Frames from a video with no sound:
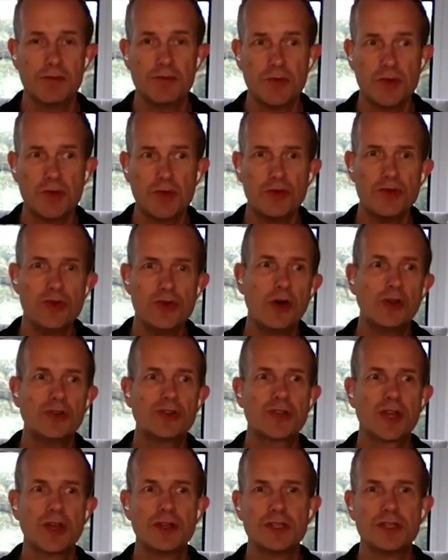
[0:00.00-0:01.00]
you know you're
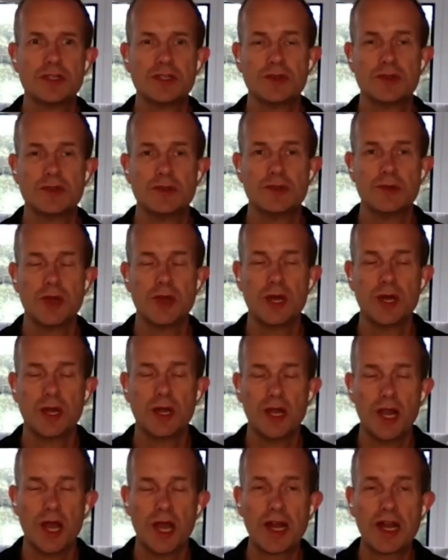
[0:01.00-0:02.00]
not going to
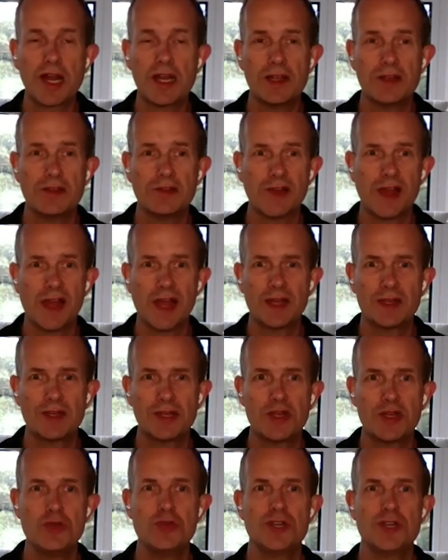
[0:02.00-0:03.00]
uh, likely have
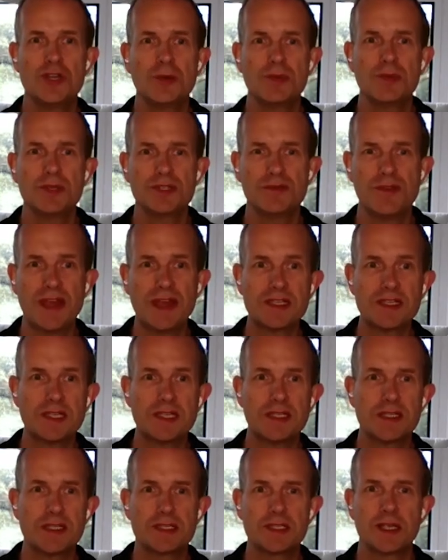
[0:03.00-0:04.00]
had huge numbers of
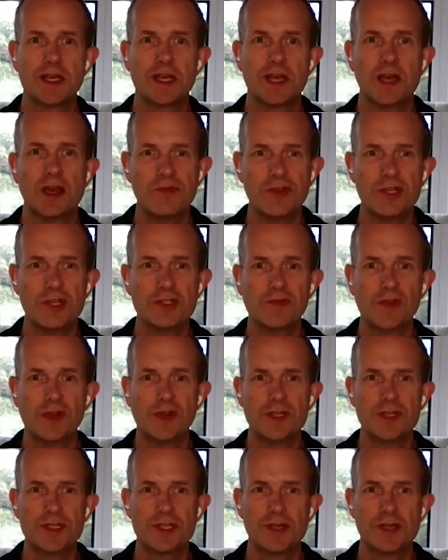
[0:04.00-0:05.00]
exits from the
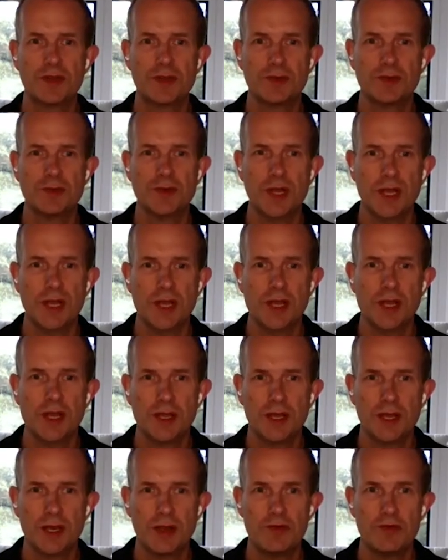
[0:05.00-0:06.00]
first fund so
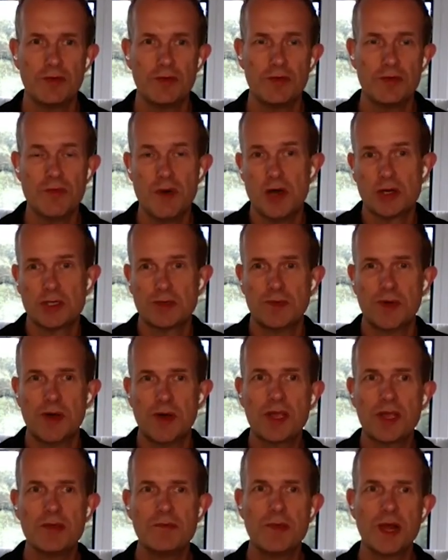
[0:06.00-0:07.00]
you know, mark
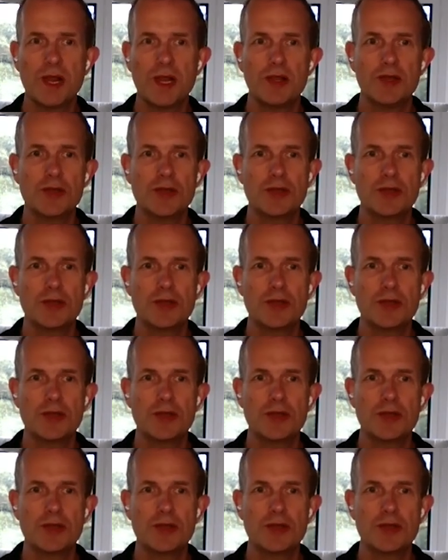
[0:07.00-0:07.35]
to market